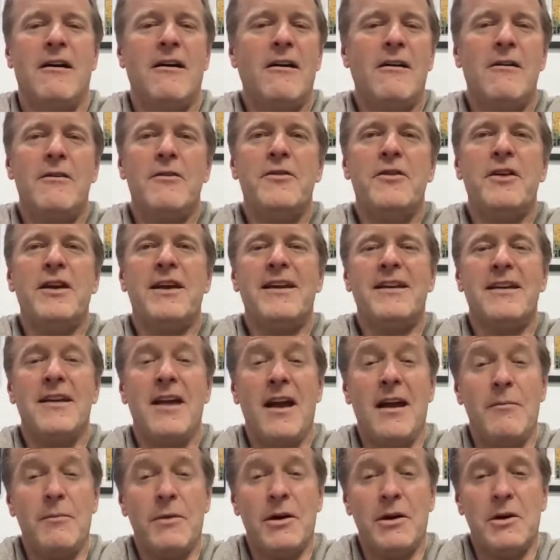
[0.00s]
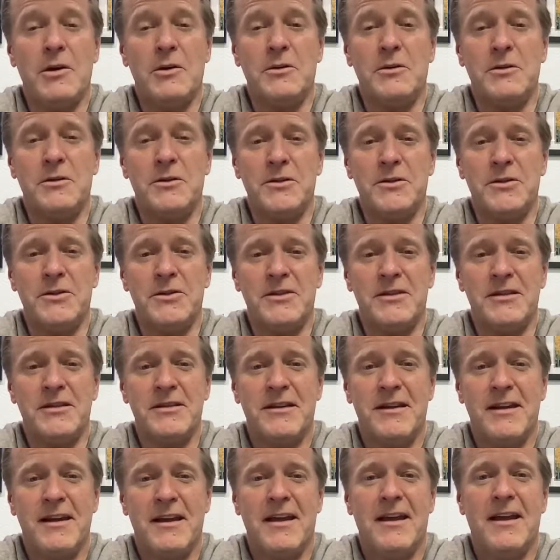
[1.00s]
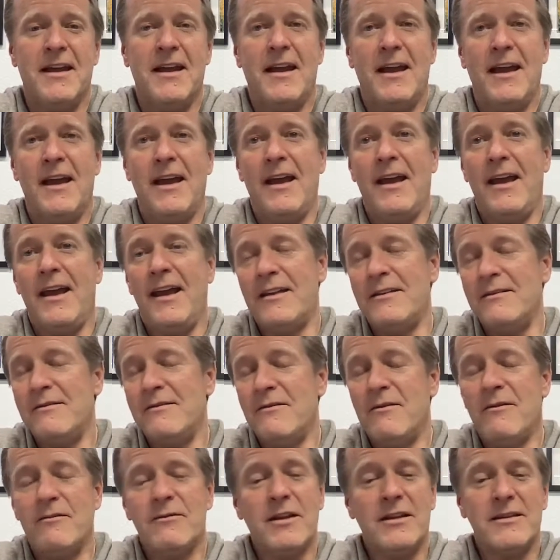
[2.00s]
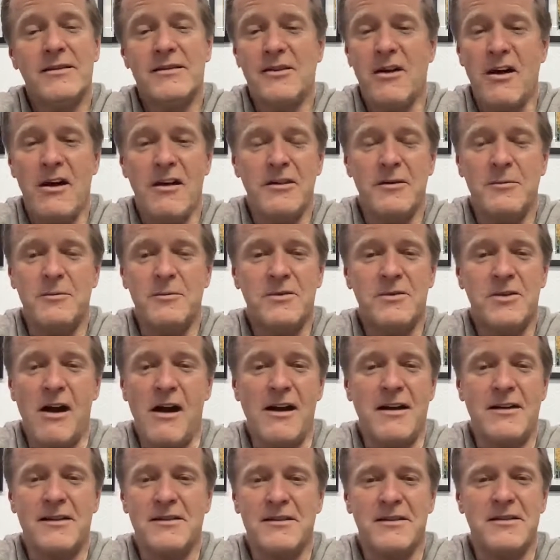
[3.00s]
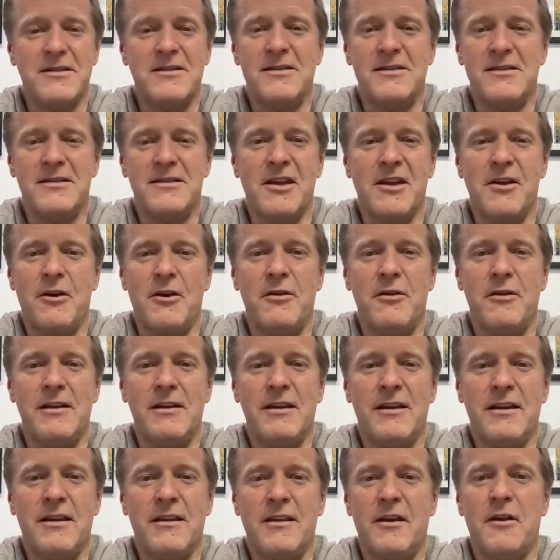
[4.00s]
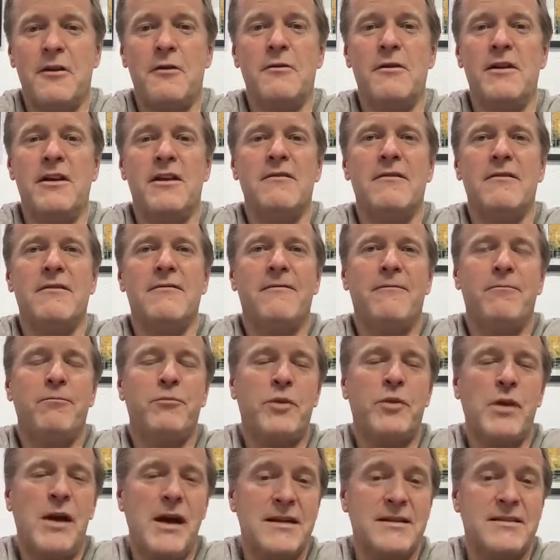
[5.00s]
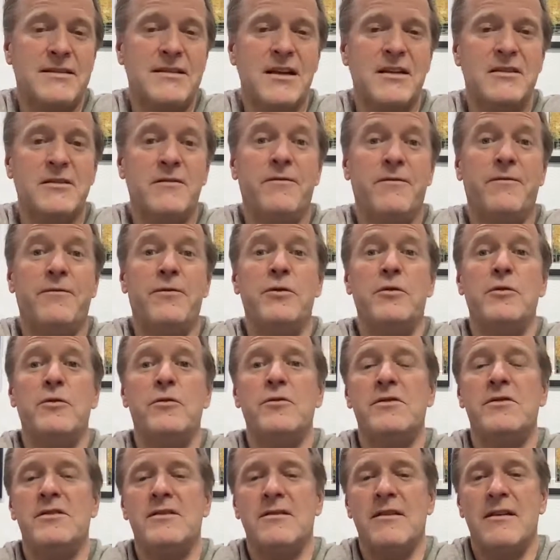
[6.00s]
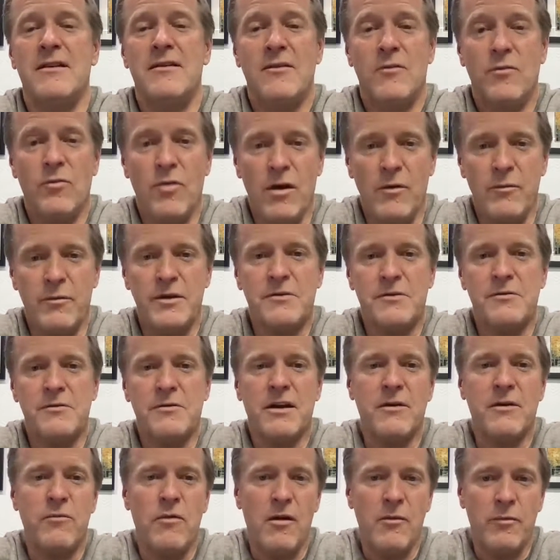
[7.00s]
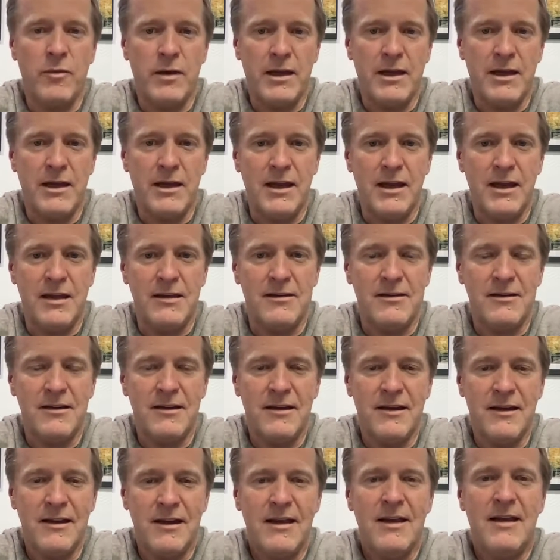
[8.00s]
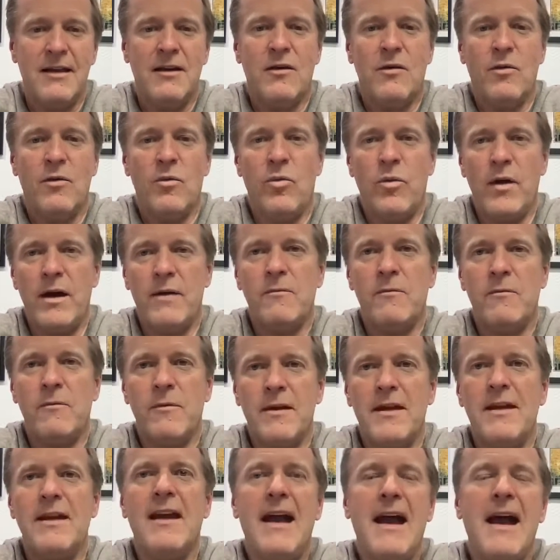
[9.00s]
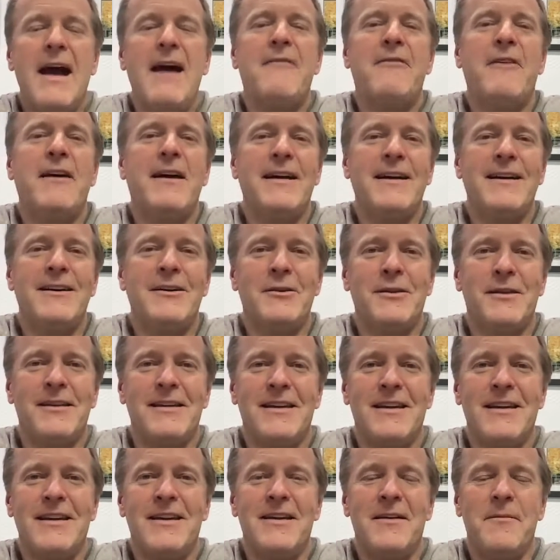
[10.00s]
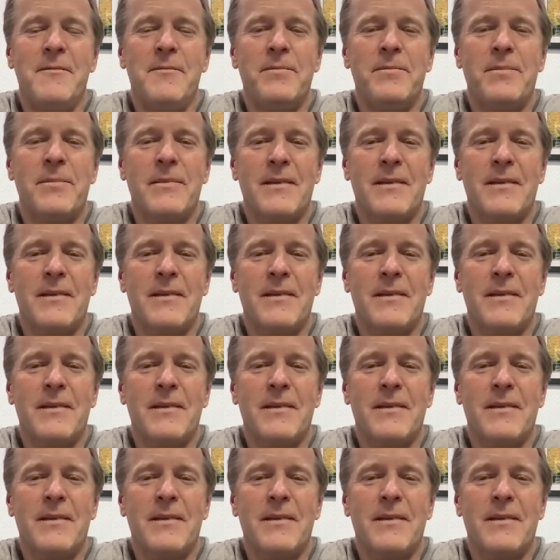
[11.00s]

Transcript: all the chemicals and let's call them toxins that are in processed foods, what we drink, what we eat. When we have a healthy